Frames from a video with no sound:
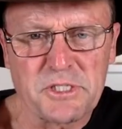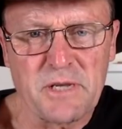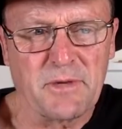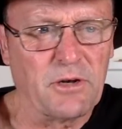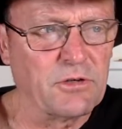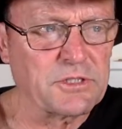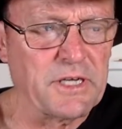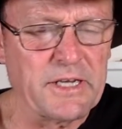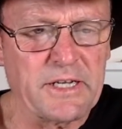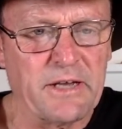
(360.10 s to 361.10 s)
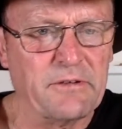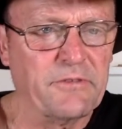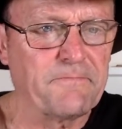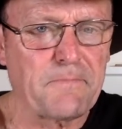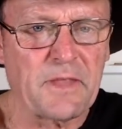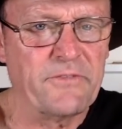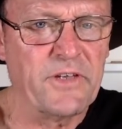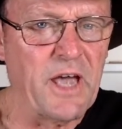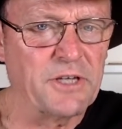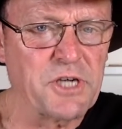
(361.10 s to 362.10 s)
similar. Like I say, you know, if, if
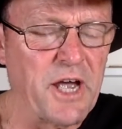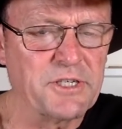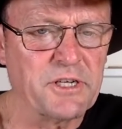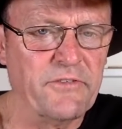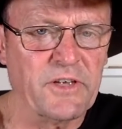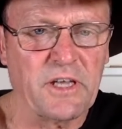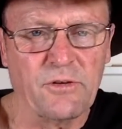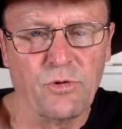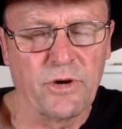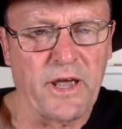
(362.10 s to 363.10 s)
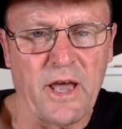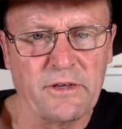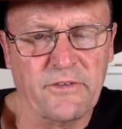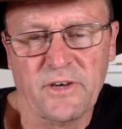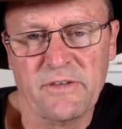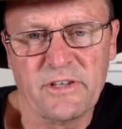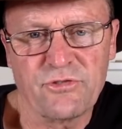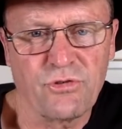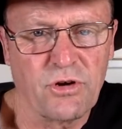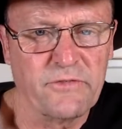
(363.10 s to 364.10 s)
you go change, if it auto go, if you are leaving
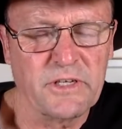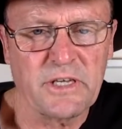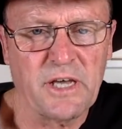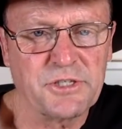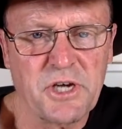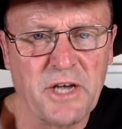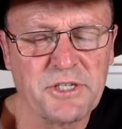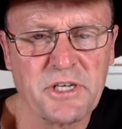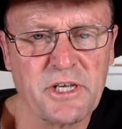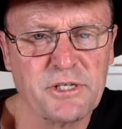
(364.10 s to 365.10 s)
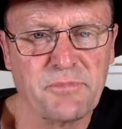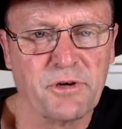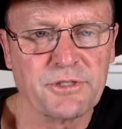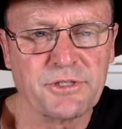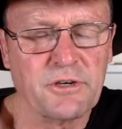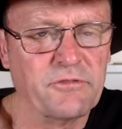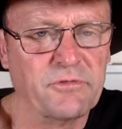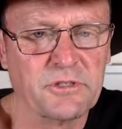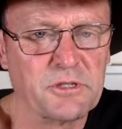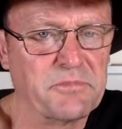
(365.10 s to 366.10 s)
drive and it goes changing gears by itself,
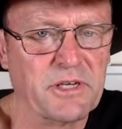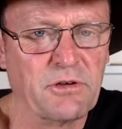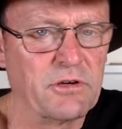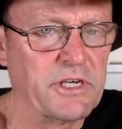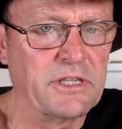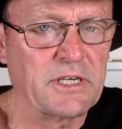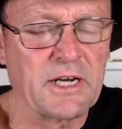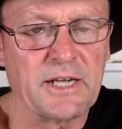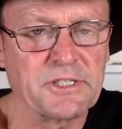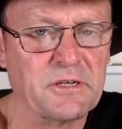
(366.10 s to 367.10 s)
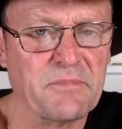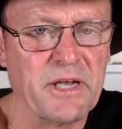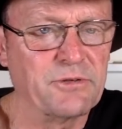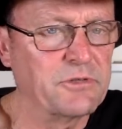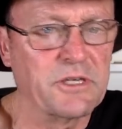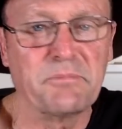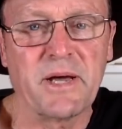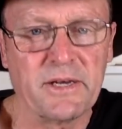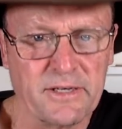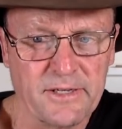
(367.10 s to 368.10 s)
well, it's a bit like hitting the clutch in a manual. You
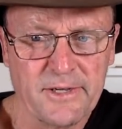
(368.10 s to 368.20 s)
bug it.